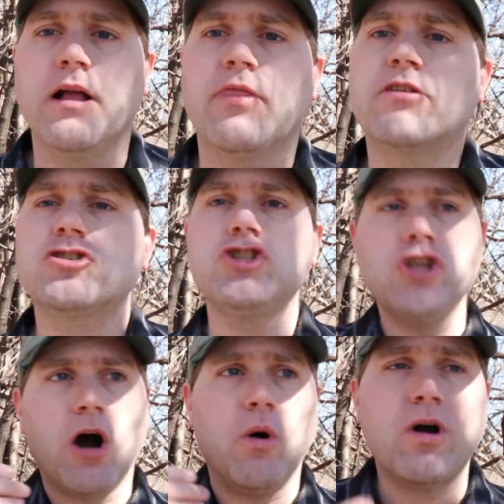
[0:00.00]
There's
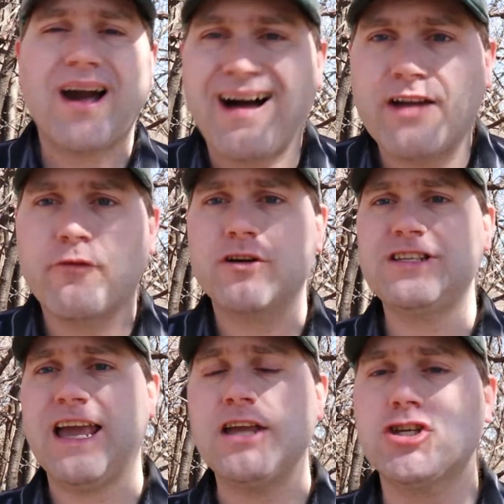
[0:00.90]
no
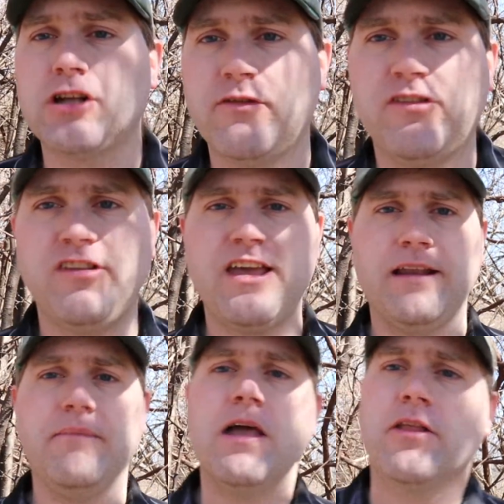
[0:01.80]
confrontation of
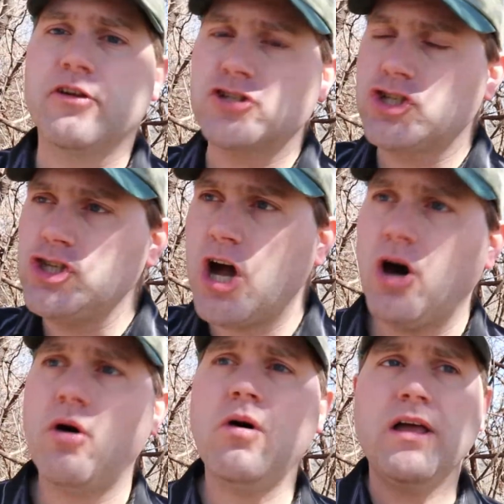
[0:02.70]
sin. There's
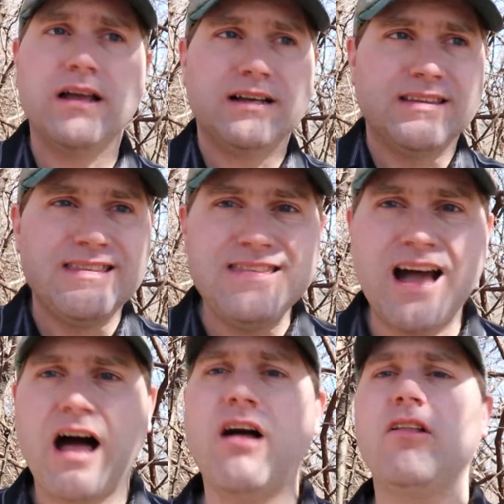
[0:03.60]
no
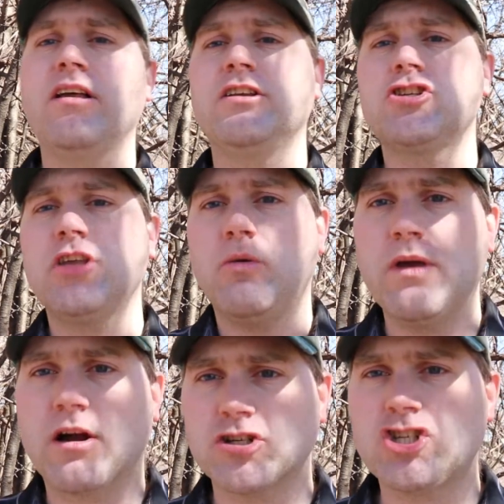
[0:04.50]
knowledge that
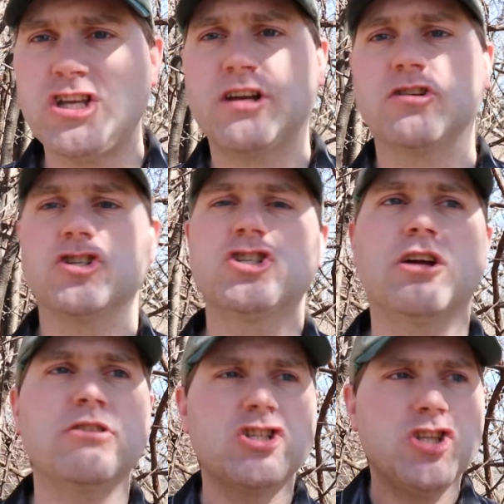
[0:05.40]
we are sinners.
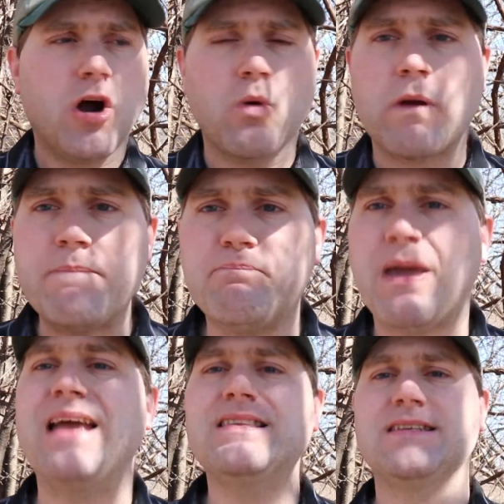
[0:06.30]
There is no
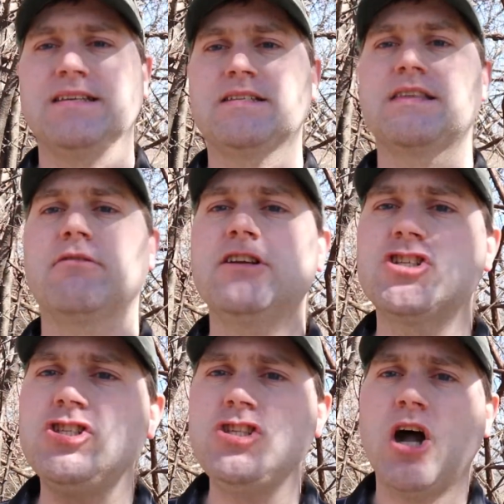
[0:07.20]
repentance. There
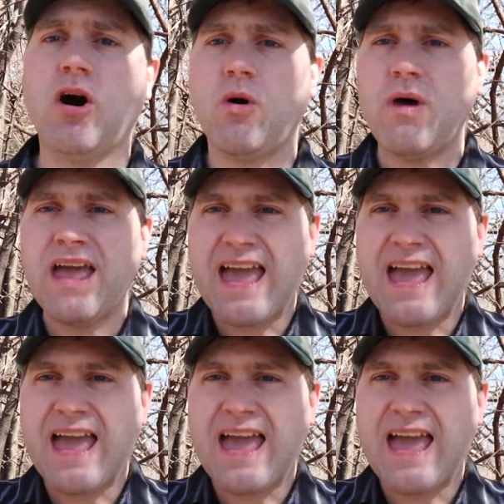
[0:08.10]
is no